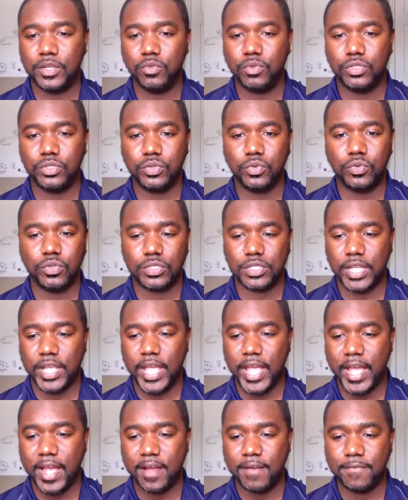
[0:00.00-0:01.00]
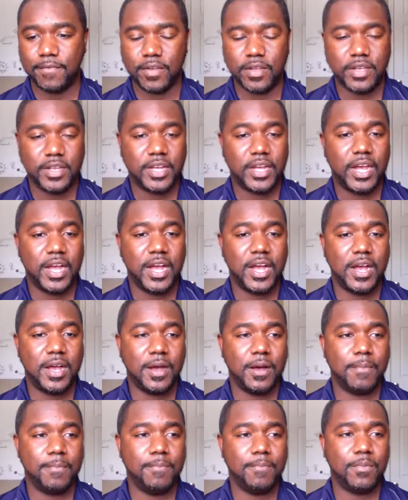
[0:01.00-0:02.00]
tools I have,
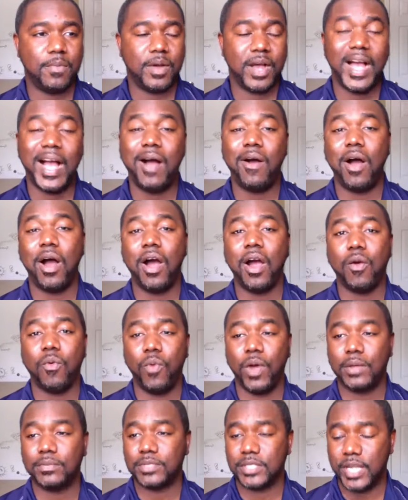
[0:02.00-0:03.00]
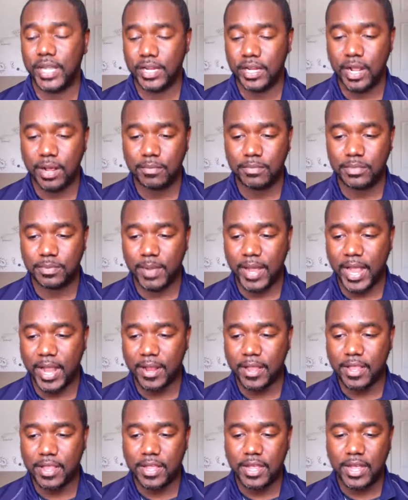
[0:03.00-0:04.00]
how our website comes
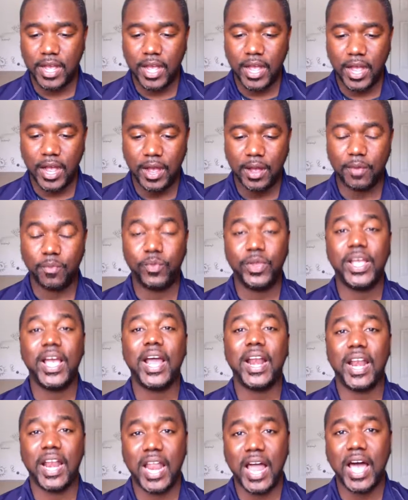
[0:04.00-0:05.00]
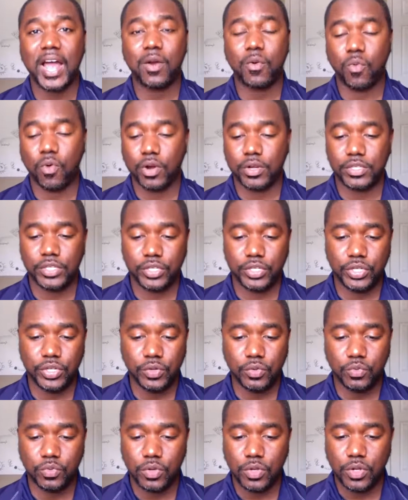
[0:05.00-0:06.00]
back. We got a lot of work to do.